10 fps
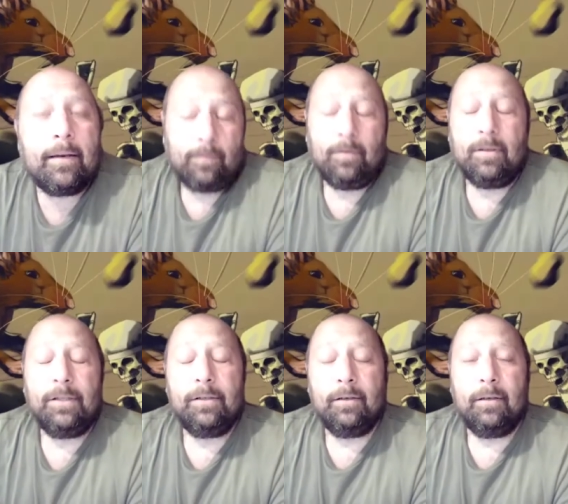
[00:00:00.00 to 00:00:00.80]
of course,
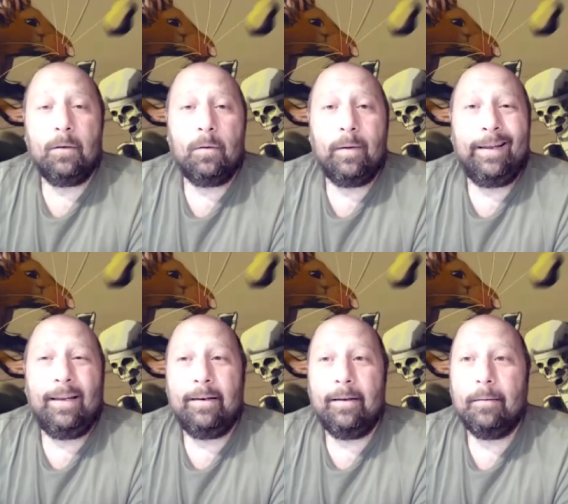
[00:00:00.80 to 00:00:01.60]
you can go
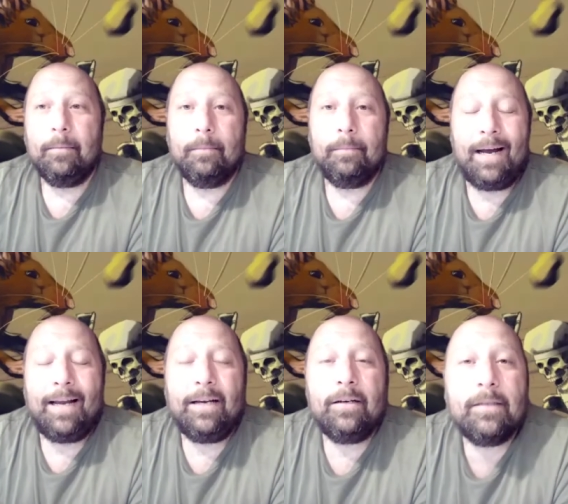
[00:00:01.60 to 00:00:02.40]
and
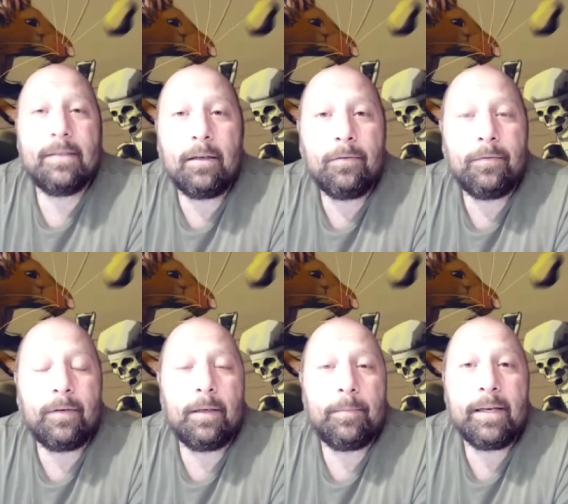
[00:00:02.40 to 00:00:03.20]
buy yourself
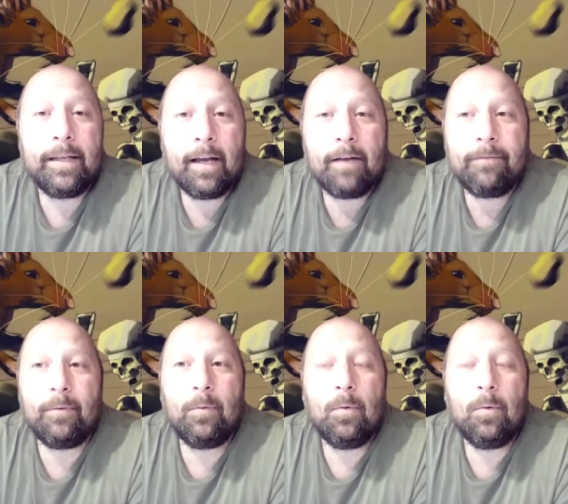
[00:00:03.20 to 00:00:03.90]
a PDF